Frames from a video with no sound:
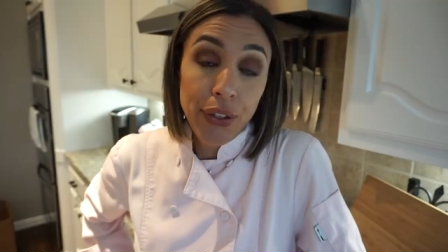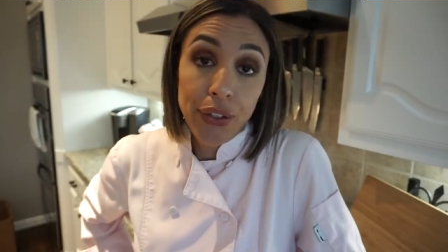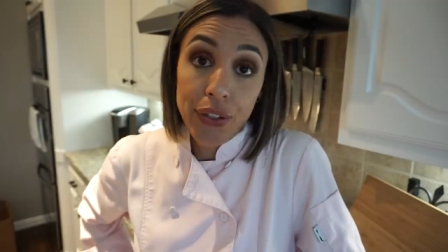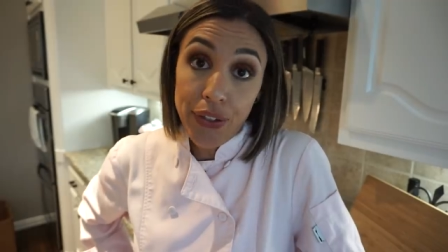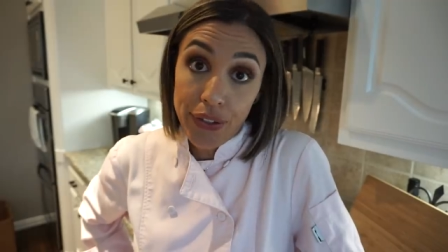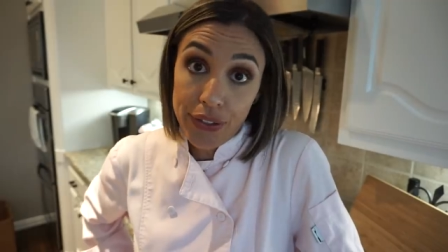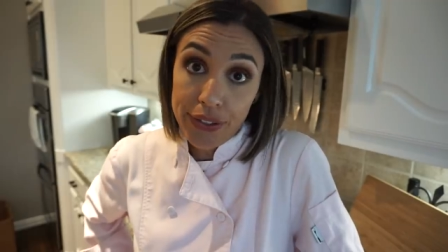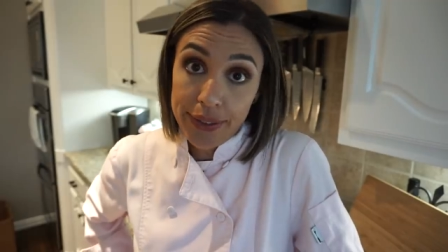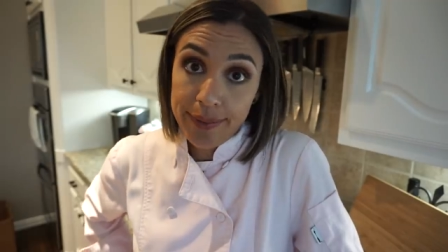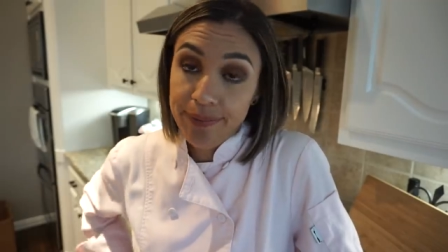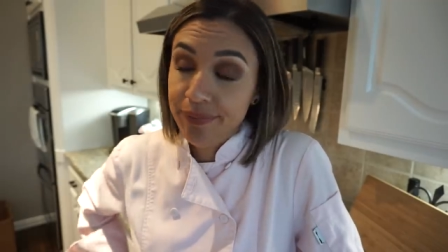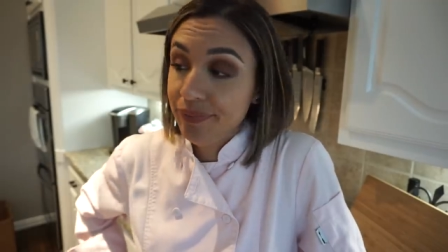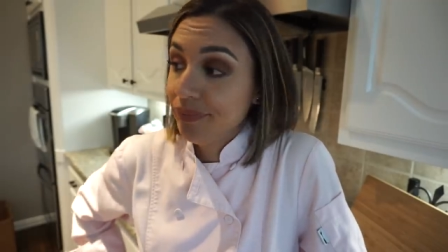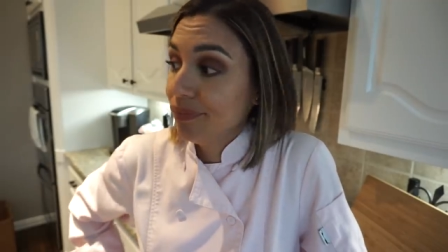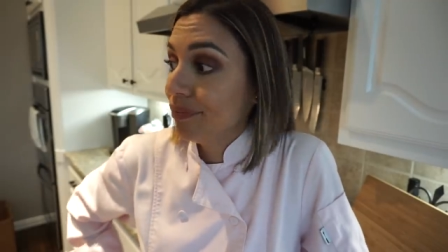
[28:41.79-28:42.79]
girl,
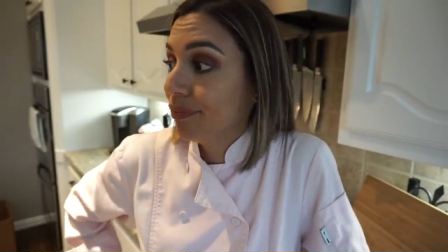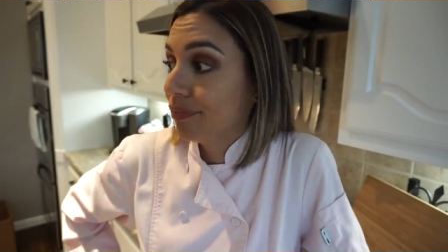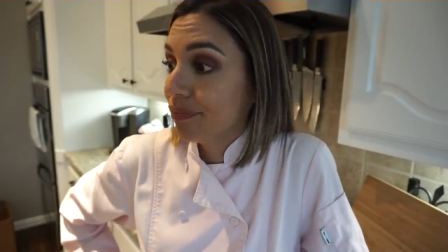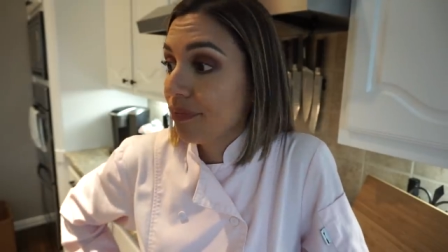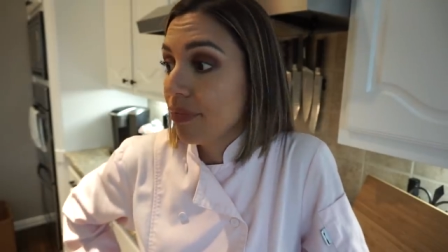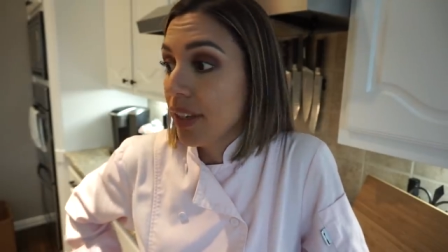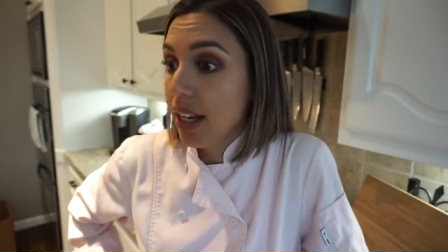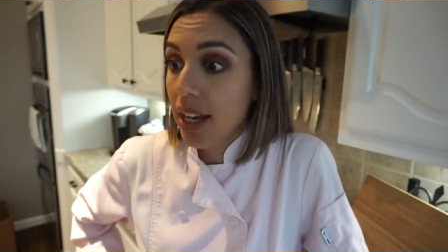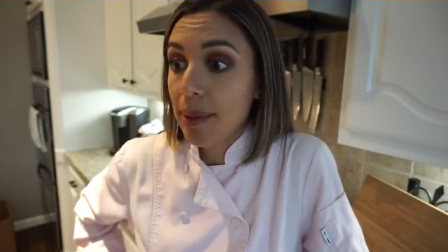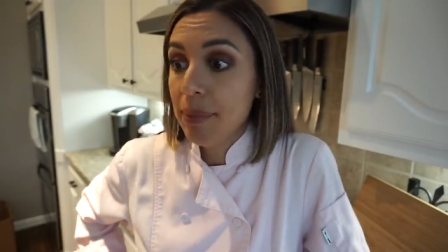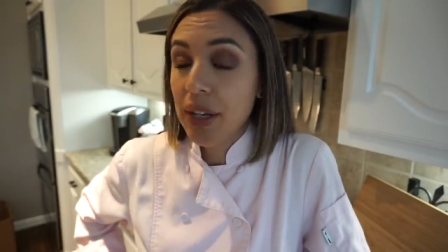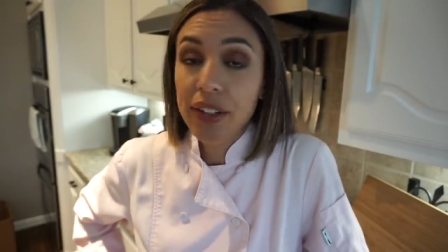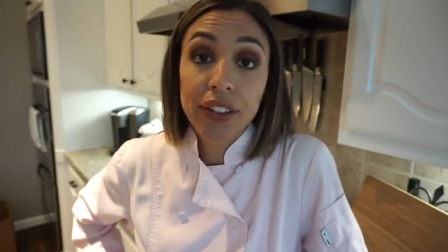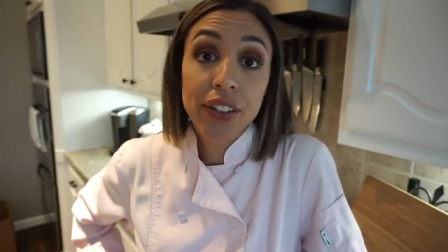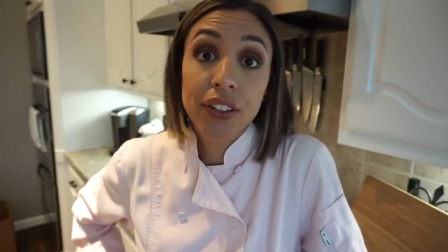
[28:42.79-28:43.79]
I'm
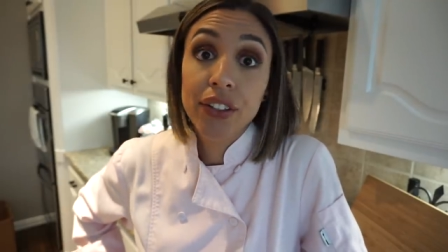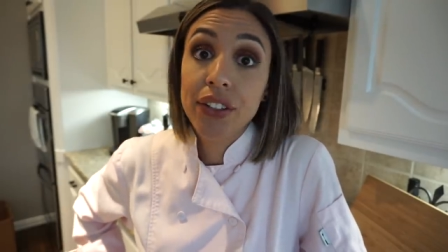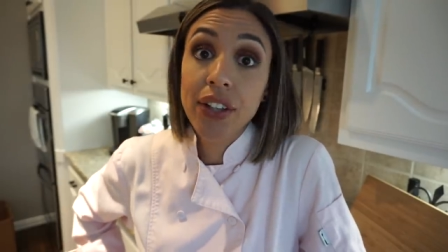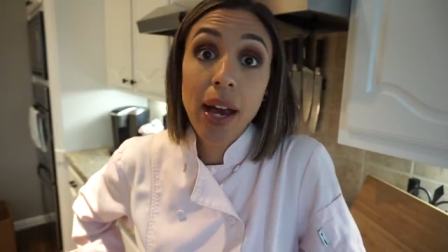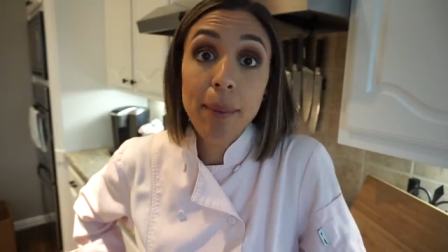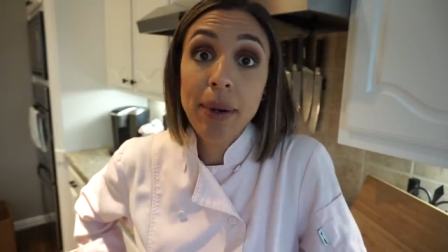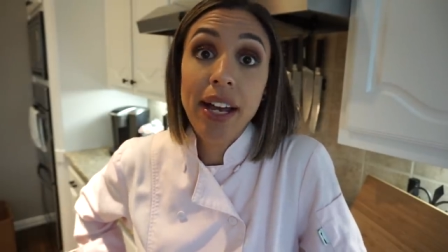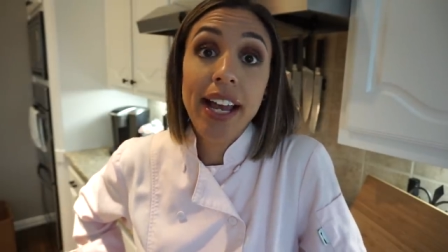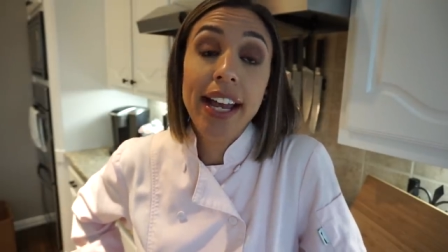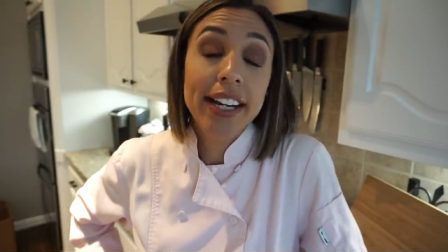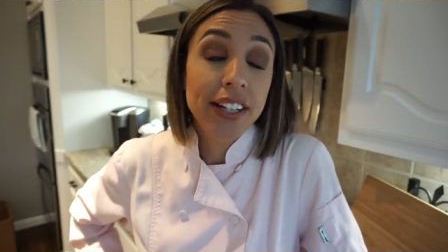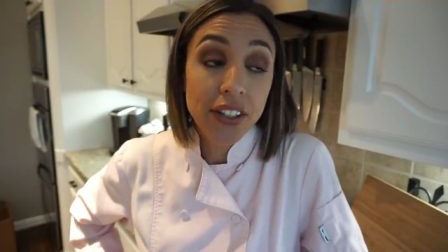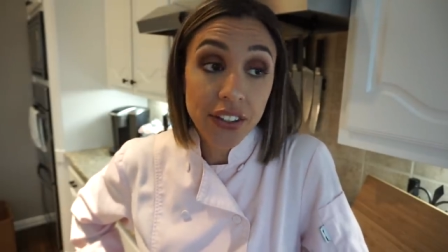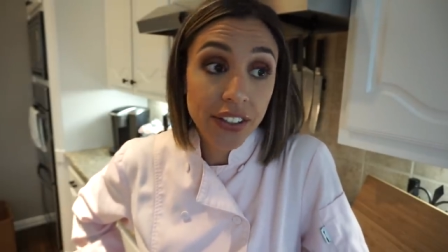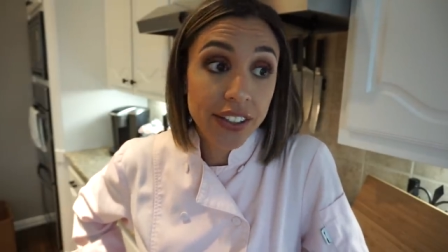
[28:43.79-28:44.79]
not, I'm not
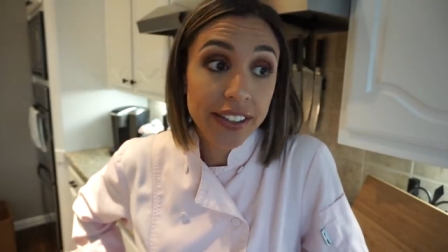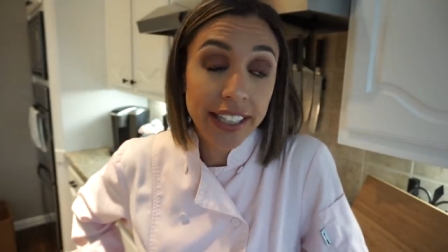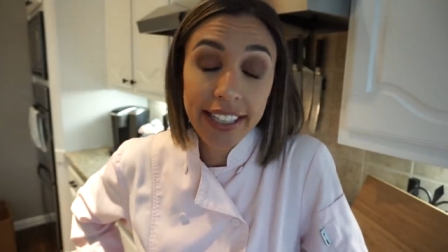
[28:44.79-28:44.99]
any good.